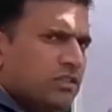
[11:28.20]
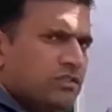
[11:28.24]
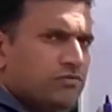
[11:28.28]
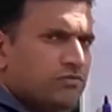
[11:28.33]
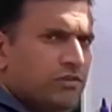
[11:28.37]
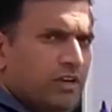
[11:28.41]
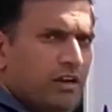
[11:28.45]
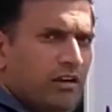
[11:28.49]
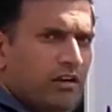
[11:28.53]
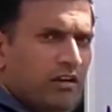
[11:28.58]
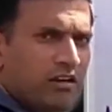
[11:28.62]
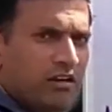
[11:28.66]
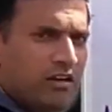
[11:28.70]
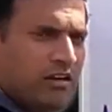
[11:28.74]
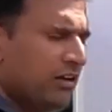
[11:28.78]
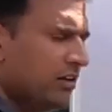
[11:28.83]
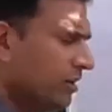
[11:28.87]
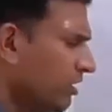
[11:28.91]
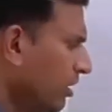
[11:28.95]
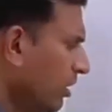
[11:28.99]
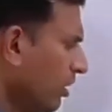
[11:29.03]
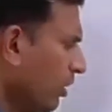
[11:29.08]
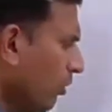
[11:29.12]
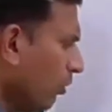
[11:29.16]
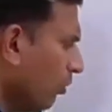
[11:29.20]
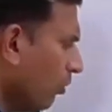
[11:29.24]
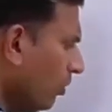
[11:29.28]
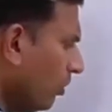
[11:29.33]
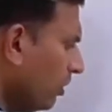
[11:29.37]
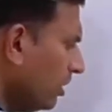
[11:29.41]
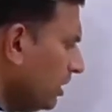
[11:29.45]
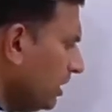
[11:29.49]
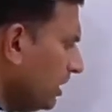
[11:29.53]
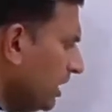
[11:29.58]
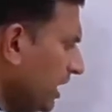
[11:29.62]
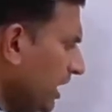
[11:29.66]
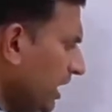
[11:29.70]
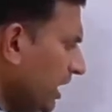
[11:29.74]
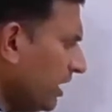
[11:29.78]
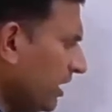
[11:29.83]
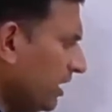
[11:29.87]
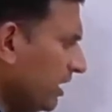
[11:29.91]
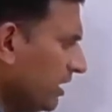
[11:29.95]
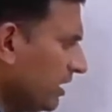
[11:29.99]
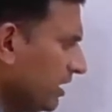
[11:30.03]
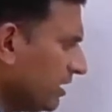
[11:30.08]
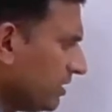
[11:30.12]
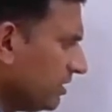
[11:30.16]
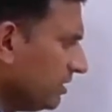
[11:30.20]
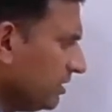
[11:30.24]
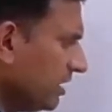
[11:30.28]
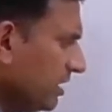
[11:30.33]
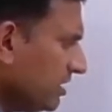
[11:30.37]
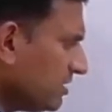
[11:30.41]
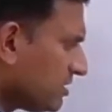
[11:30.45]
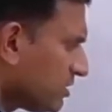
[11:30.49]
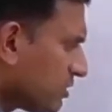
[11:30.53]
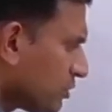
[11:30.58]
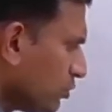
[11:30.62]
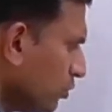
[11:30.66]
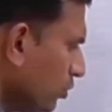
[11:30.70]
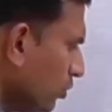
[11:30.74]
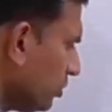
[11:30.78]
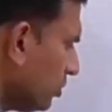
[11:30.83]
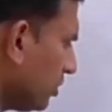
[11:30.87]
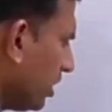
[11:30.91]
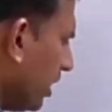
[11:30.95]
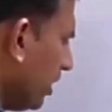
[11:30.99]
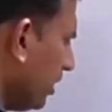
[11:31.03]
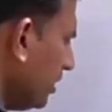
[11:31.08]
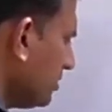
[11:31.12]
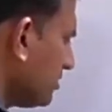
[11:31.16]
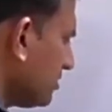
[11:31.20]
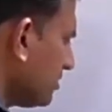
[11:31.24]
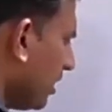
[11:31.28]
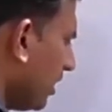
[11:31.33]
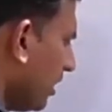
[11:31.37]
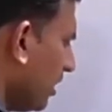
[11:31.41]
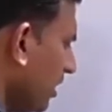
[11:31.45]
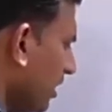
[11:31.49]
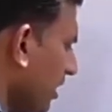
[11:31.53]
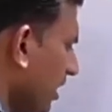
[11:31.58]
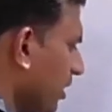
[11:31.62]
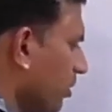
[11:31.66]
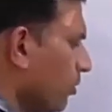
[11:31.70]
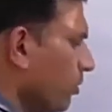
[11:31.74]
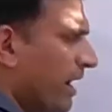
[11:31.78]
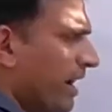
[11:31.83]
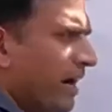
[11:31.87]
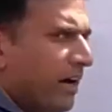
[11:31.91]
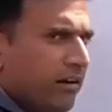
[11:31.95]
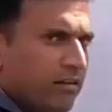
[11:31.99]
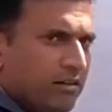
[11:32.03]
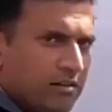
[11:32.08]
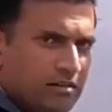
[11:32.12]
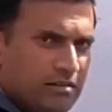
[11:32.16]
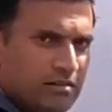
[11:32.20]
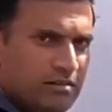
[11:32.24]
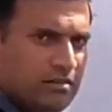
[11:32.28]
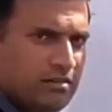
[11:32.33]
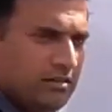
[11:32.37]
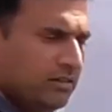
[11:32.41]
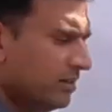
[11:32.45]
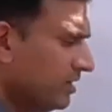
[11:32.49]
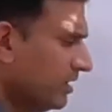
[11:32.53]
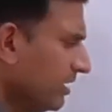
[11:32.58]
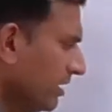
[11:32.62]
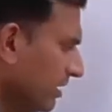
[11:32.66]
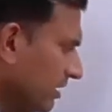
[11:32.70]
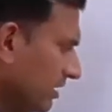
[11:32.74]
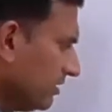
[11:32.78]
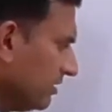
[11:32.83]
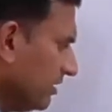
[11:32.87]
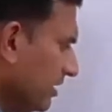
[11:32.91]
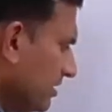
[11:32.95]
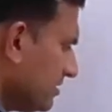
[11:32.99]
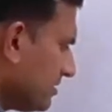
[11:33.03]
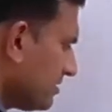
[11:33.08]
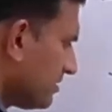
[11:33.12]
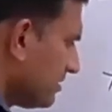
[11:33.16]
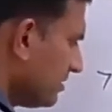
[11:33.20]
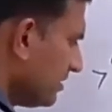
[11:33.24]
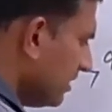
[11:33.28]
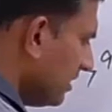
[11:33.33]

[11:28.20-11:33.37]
this one. Only these two things are required. This